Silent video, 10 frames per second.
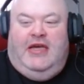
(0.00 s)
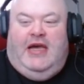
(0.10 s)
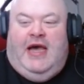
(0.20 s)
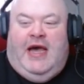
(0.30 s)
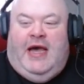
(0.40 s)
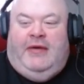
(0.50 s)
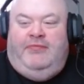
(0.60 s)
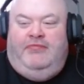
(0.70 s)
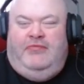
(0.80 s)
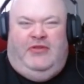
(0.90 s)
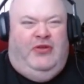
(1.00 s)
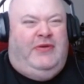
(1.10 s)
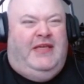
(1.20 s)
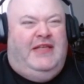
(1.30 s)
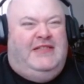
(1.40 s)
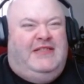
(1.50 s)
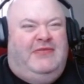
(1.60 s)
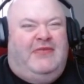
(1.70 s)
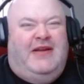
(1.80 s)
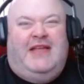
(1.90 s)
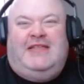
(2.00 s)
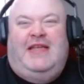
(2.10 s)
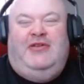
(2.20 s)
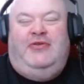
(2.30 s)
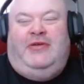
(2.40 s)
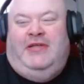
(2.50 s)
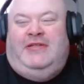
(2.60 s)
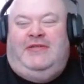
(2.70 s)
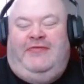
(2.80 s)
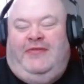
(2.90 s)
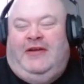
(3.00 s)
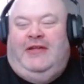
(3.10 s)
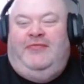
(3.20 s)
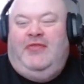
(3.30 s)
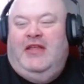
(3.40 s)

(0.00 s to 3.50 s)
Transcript: uh, new kids? Why did I say new kids? Fuck it.